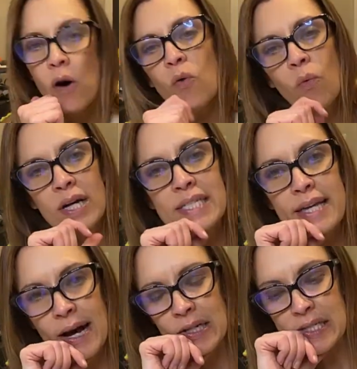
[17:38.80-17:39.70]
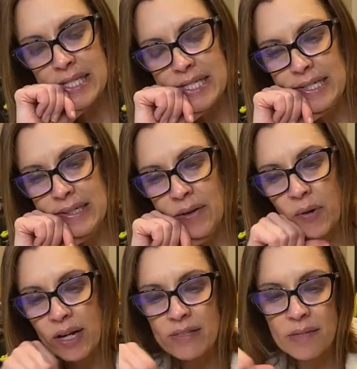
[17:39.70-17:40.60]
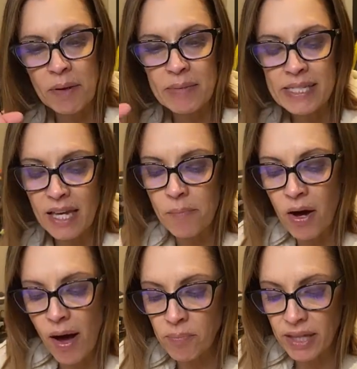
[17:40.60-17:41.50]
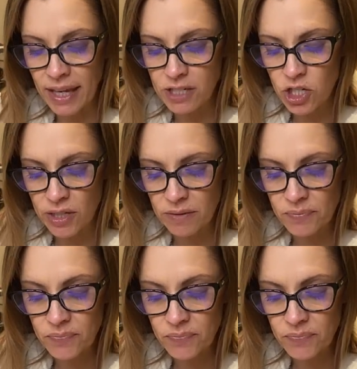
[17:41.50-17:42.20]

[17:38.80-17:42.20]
What else? What else am I missing about application?